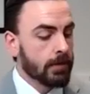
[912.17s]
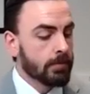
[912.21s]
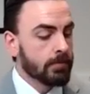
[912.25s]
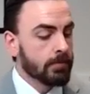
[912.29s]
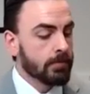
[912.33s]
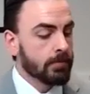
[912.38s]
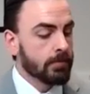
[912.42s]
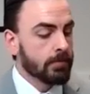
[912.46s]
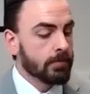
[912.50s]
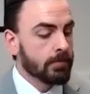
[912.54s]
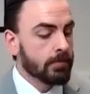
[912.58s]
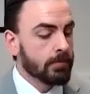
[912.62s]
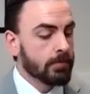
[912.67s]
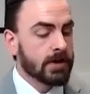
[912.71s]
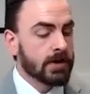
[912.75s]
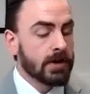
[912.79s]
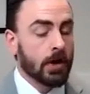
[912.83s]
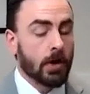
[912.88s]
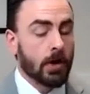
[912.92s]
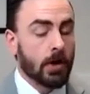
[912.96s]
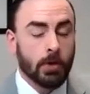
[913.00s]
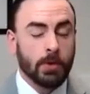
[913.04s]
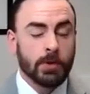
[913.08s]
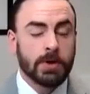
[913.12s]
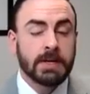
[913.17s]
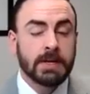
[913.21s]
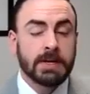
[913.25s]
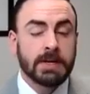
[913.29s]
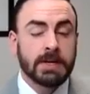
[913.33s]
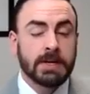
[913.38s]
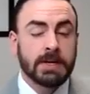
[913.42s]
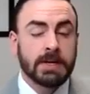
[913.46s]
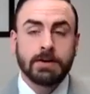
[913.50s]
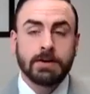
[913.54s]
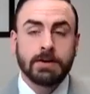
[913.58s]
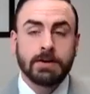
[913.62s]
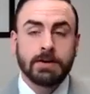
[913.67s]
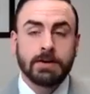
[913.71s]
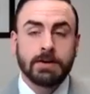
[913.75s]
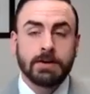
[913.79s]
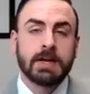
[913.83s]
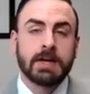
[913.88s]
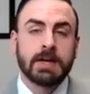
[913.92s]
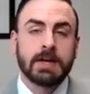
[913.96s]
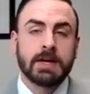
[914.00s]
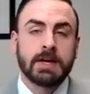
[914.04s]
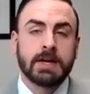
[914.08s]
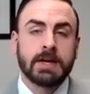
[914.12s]
you're going to be honing in on
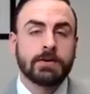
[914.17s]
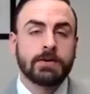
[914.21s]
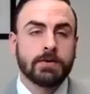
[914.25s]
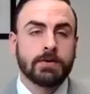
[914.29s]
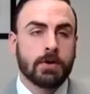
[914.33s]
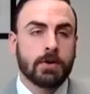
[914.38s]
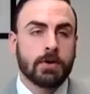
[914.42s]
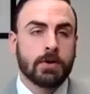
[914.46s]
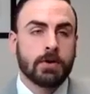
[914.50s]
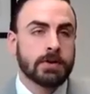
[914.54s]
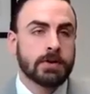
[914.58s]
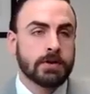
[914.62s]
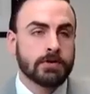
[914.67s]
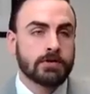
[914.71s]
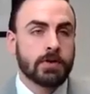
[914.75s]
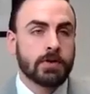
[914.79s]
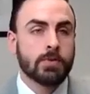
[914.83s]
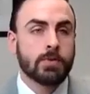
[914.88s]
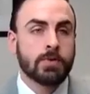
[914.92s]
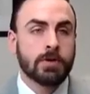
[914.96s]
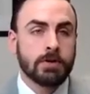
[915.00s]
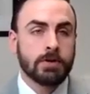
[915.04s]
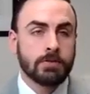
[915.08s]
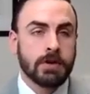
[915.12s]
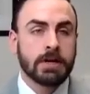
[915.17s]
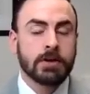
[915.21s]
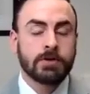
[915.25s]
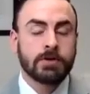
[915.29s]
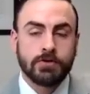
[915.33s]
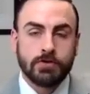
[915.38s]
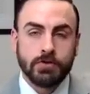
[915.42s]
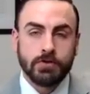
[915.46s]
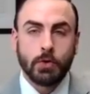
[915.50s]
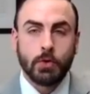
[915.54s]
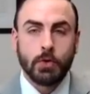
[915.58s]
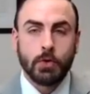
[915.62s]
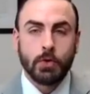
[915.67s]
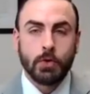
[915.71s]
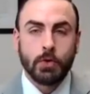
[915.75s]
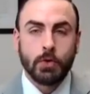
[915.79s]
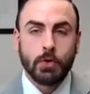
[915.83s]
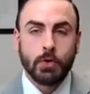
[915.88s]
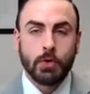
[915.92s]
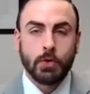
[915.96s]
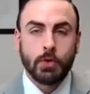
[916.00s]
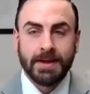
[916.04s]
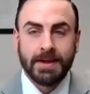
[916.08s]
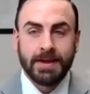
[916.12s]
that ideal audience. So you want to make sure
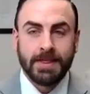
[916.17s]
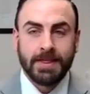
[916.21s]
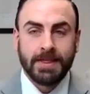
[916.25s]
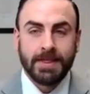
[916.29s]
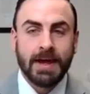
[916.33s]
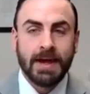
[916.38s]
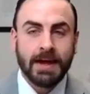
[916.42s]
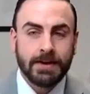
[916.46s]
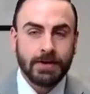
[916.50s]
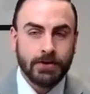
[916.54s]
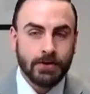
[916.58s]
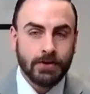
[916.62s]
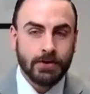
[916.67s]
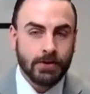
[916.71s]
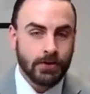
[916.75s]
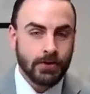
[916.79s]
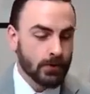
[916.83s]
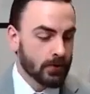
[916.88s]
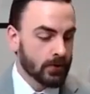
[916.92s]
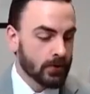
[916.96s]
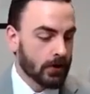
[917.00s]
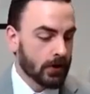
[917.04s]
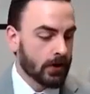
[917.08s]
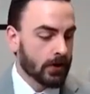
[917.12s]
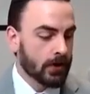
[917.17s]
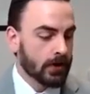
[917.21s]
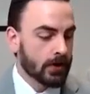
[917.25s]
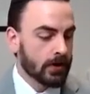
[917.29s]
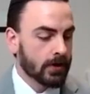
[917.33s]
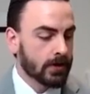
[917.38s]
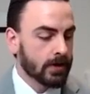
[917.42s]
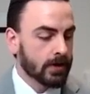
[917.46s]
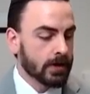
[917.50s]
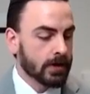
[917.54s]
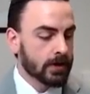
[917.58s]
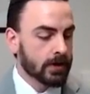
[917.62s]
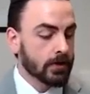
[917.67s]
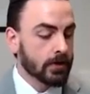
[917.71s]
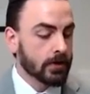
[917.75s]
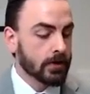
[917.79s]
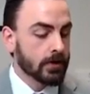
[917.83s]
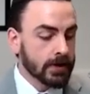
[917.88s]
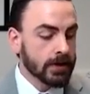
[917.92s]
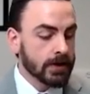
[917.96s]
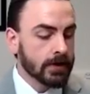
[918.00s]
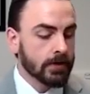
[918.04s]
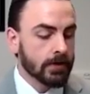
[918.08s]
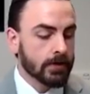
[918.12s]
that you are
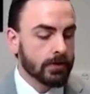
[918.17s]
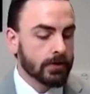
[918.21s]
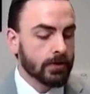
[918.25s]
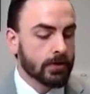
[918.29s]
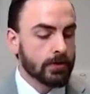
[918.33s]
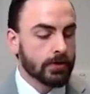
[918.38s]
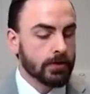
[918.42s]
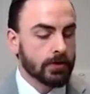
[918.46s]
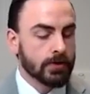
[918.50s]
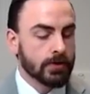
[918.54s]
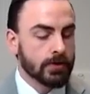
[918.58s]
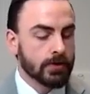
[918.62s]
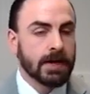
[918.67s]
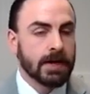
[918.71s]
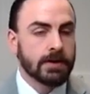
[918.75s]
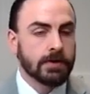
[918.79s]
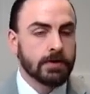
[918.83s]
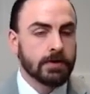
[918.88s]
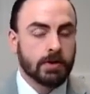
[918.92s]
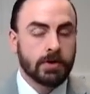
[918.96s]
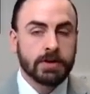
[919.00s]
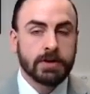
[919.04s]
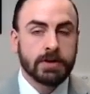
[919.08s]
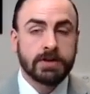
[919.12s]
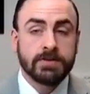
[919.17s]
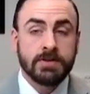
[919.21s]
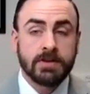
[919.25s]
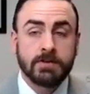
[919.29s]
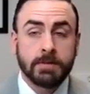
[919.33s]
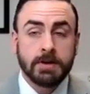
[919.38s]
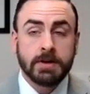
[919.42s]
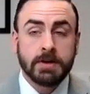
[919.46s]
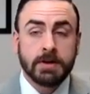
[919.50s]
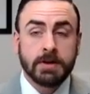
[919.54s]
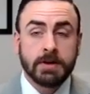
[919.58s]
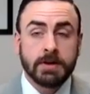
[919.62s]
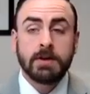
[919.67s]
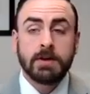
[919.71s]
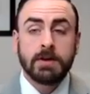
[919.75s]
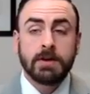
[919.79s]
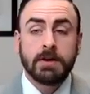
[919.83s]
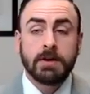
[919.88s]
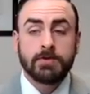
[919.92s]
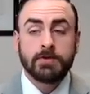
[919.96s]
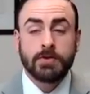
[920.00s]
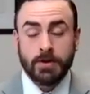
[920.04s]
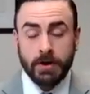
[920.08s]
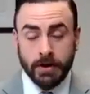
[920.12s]
clear on who your ideal audience is, because they'll
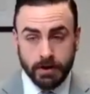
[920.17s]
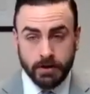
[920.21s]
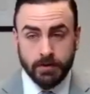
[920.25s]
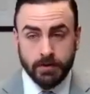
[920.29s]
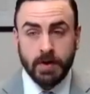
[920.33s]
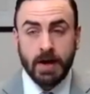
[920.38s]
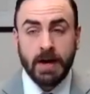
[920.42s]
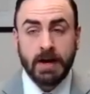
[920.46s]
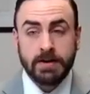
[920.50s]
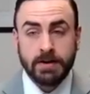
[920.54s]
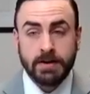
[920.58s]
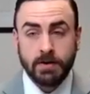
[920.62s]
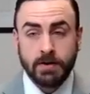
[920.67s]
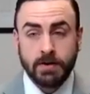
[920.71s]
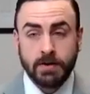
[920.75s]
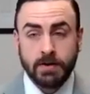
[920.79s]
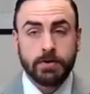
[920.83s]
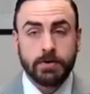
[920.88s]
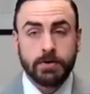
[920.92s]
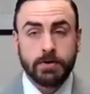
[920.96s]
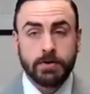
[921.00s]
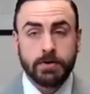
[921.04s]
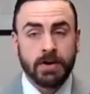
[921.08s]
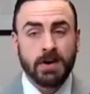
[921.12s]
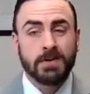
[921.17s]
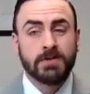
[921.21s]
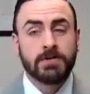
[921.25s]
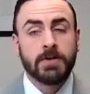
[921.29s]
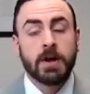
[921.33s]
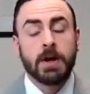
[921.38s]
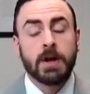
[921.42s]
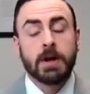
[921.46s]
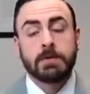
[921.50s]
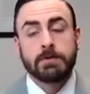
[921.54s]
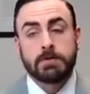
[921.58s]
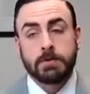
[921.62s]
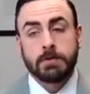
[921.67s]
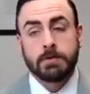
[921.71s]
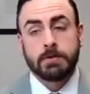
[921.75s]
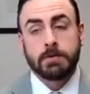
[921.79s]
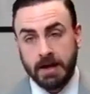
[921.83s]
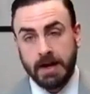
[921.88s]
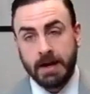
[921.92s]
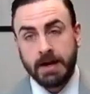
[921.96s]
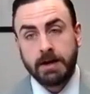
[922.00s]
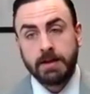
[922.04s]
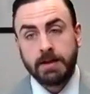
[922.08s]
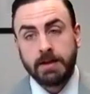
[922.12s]
start interacting with your stuff.
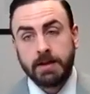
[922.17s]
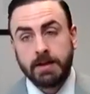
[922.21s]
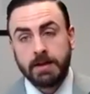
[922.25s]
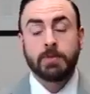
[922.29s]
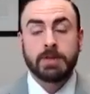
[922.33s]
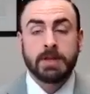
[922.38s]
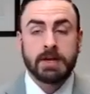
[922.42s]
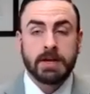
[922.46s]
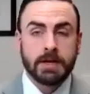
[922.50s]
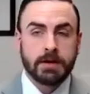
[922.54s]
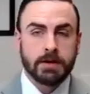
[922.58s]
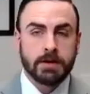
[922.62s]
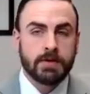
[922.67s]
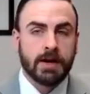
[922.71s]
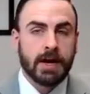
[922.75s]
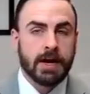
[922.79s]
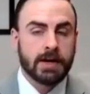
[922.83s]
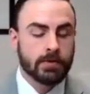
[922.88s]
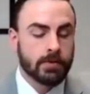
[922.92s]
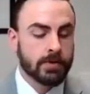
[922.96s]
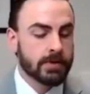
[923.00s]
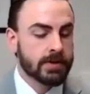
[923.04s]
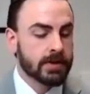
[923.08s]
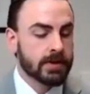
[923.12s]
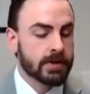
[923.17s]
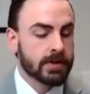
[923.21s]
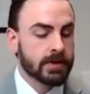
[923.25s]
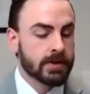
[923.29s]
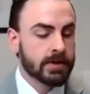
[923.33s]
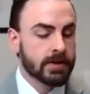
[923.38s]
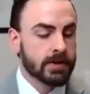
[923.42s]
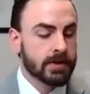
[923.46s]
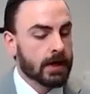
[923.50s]
Reply to them when they interact with it,